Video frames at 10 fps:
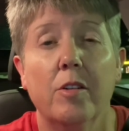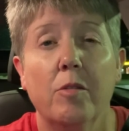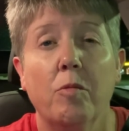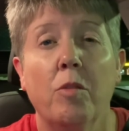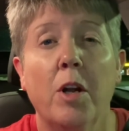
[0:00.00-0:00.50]

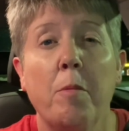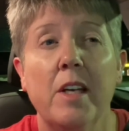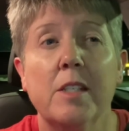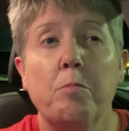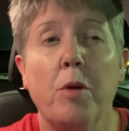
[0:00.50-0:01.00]
one of my
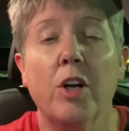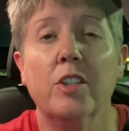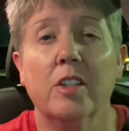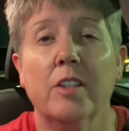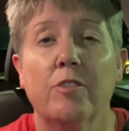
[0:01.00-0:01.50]
Spark
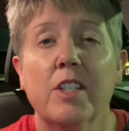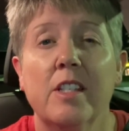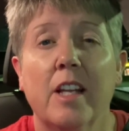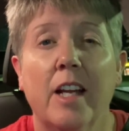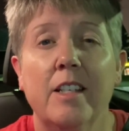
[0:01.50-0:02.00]
deliveries
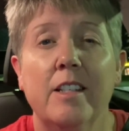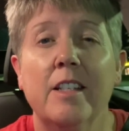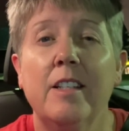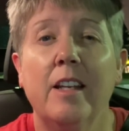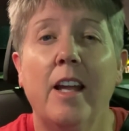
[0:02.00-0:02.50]
that I
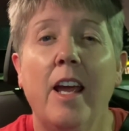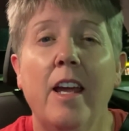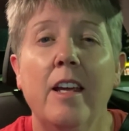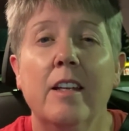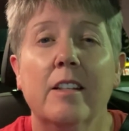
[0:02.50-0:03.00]
did
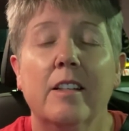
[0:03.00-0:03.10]
today